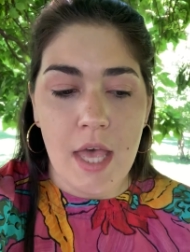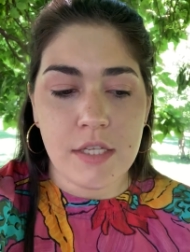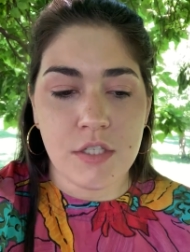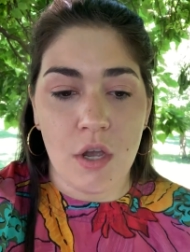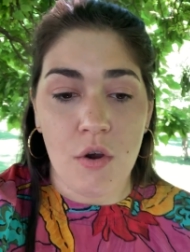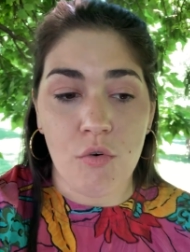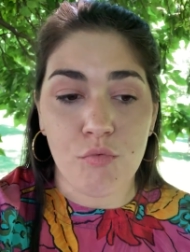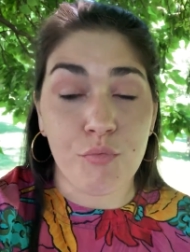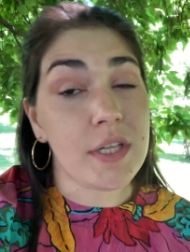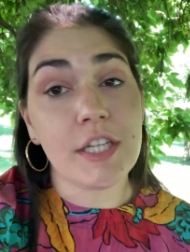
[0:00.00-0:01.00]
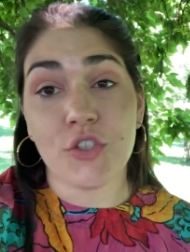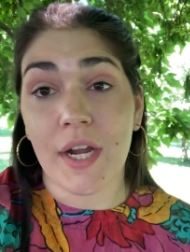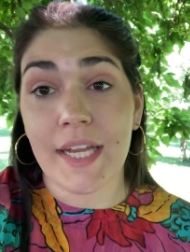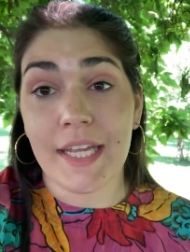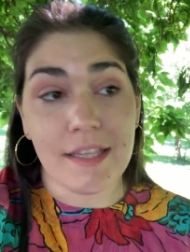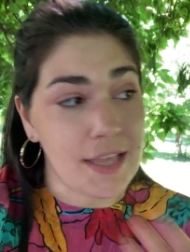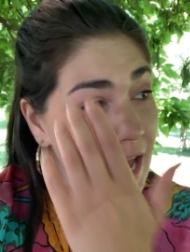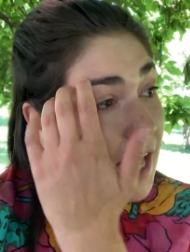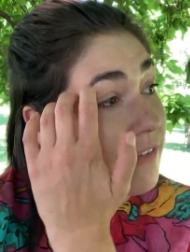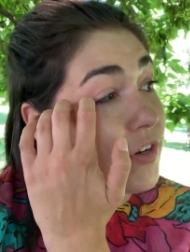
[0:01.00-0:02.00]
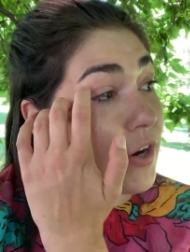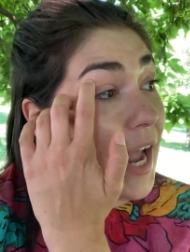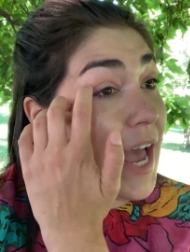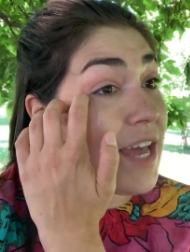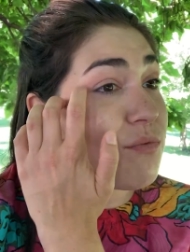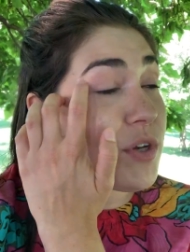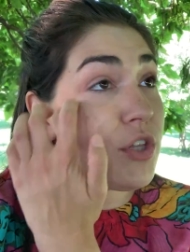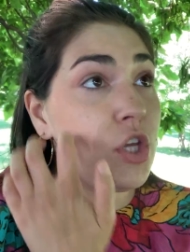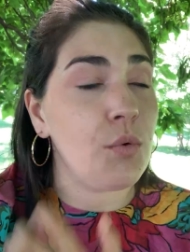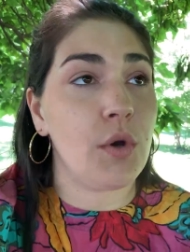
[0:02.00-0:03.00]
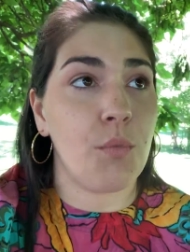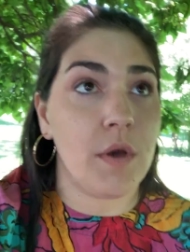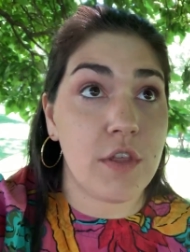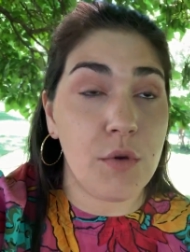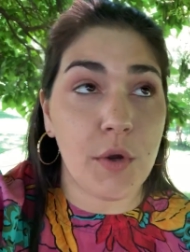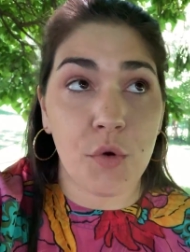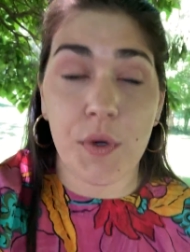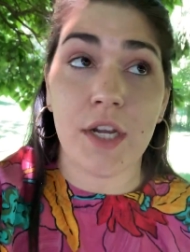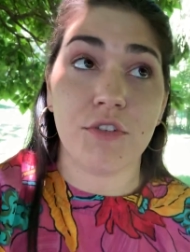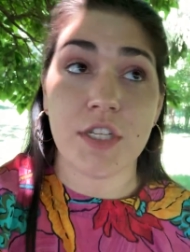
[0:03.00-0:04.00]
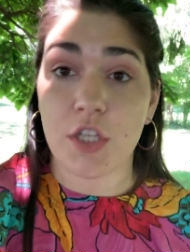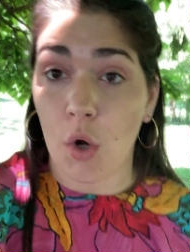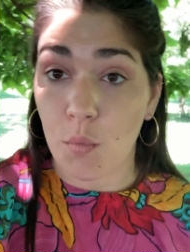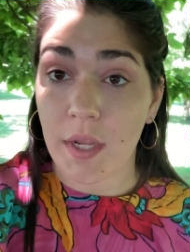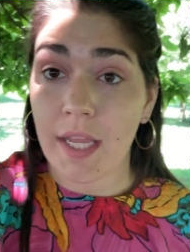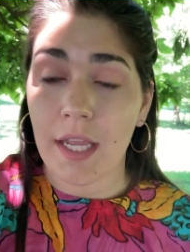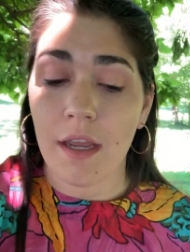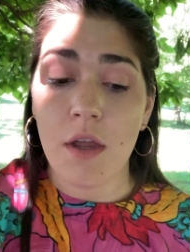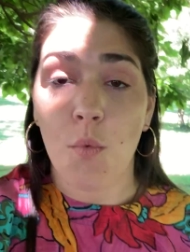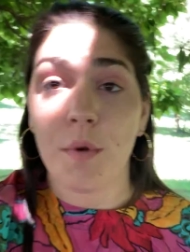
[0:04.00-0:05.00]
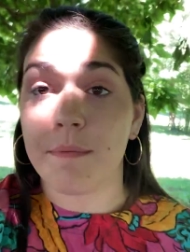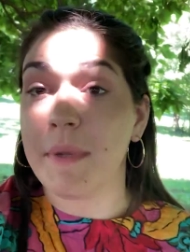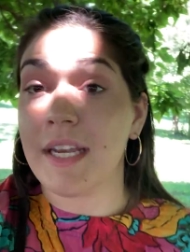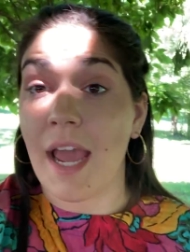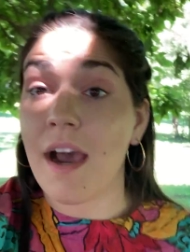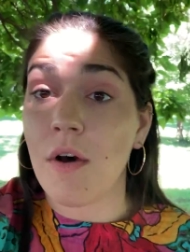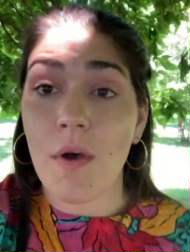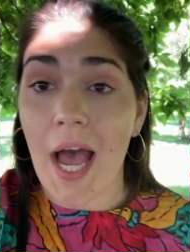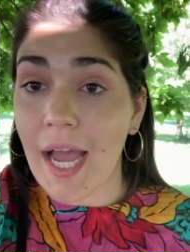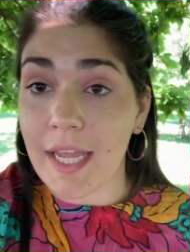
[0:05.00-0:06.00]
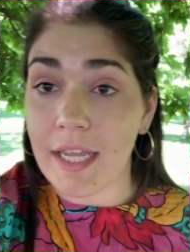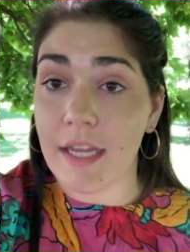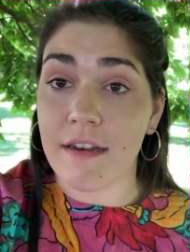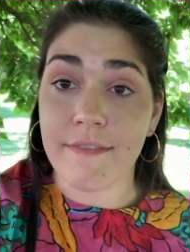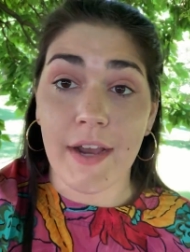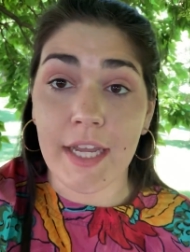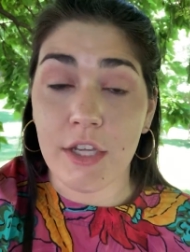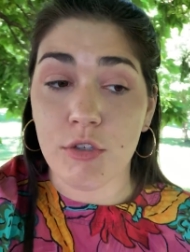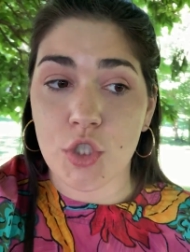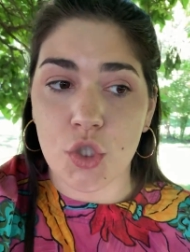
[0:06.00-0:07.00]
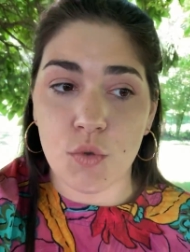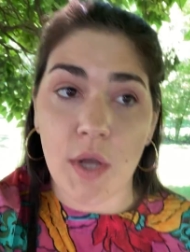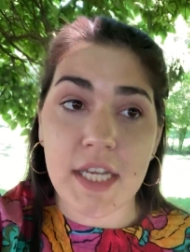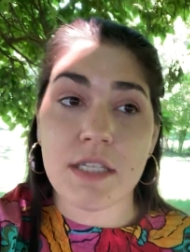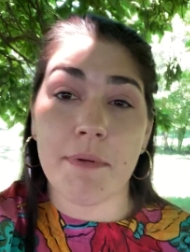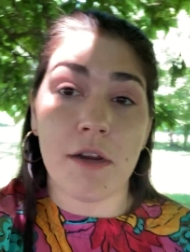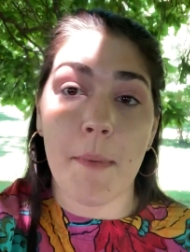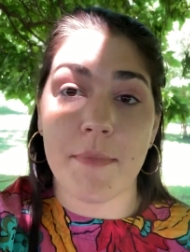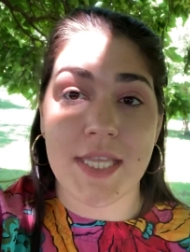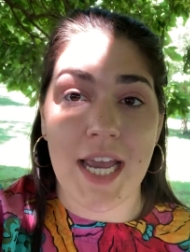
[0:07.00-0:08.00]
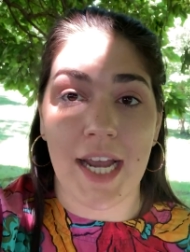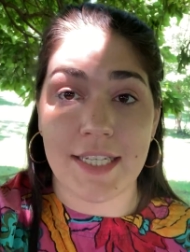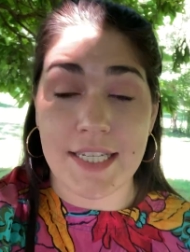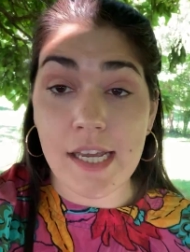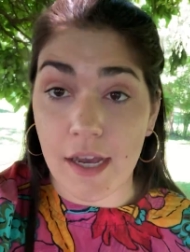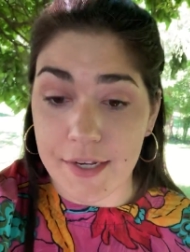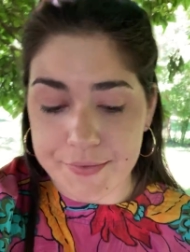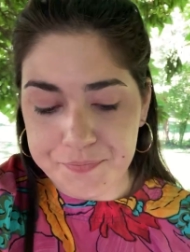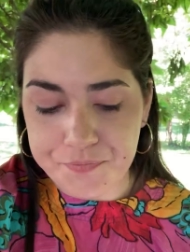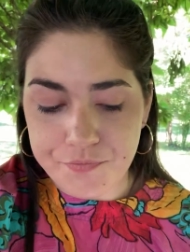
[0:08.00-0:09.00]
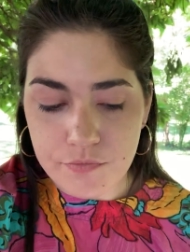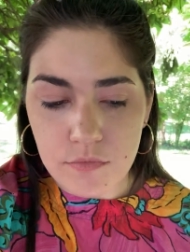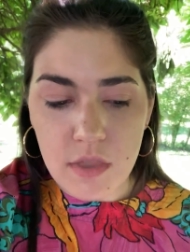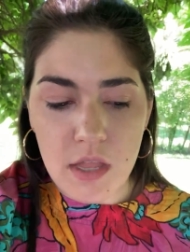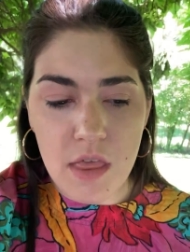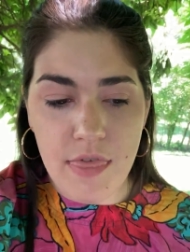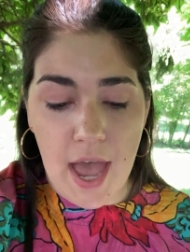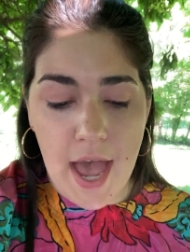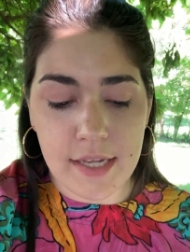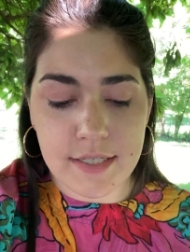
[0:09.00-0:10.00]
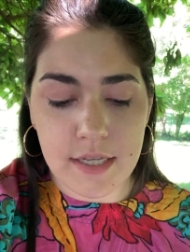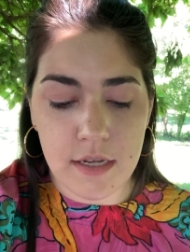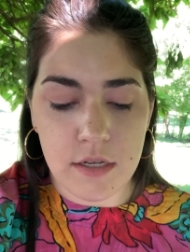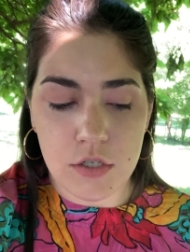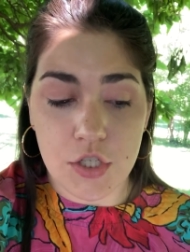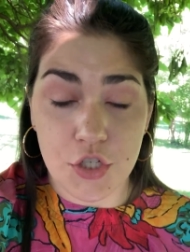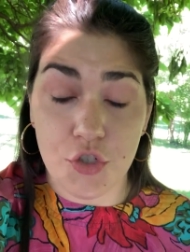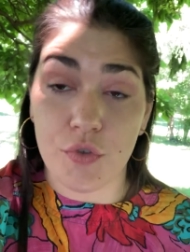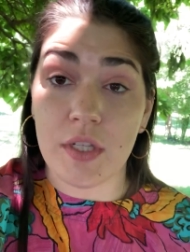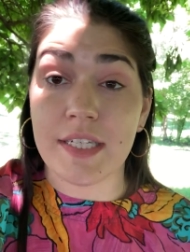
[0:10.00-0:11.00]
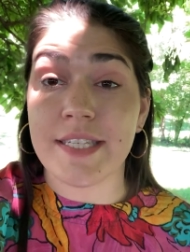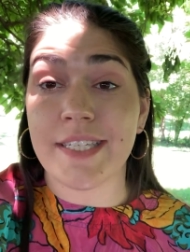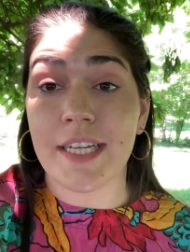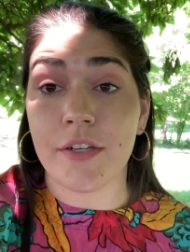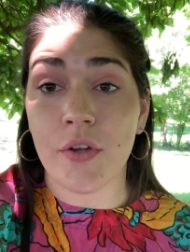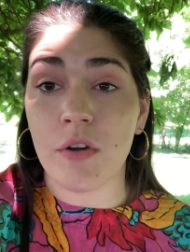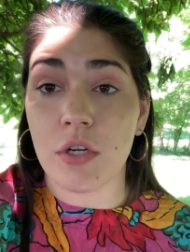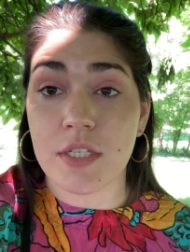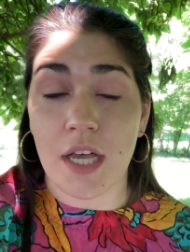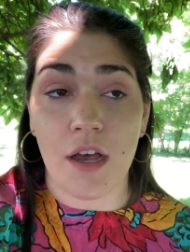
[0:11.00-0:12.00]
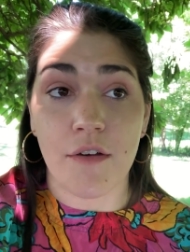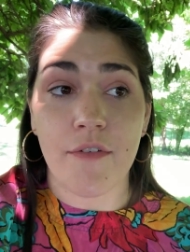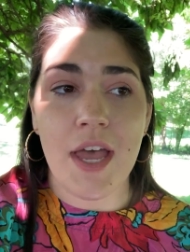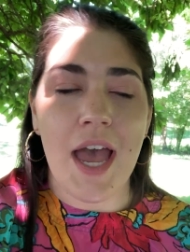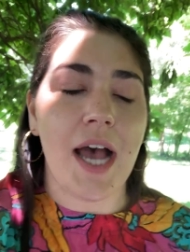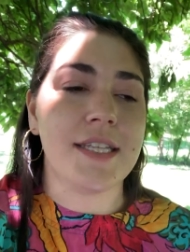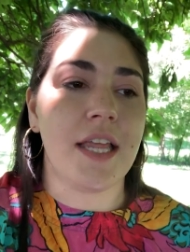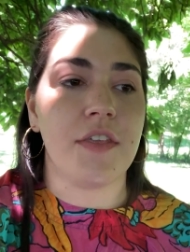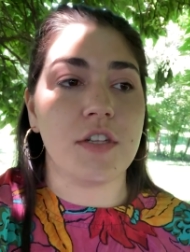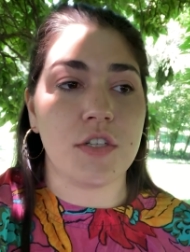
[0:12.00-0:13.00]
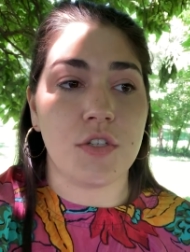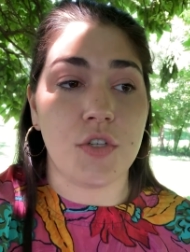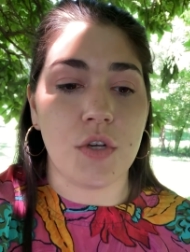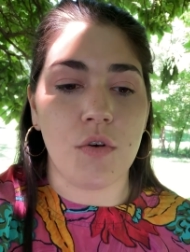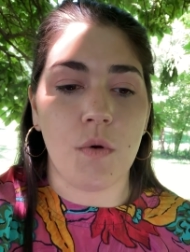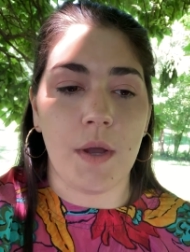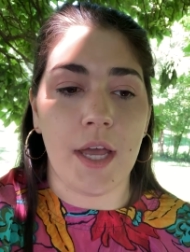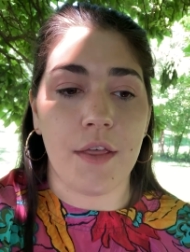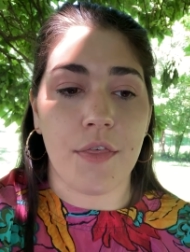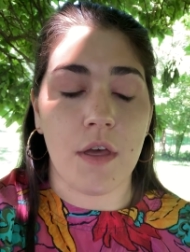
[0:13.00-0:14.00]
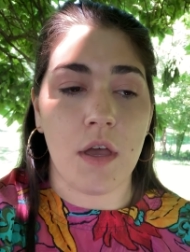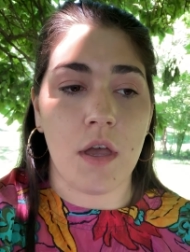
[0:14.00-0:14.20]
So really try and get that out of your head. Whether you whether you agree or disagree with me now, I invite you to experiment with the idea that to truly see and know yourself has nothing to do with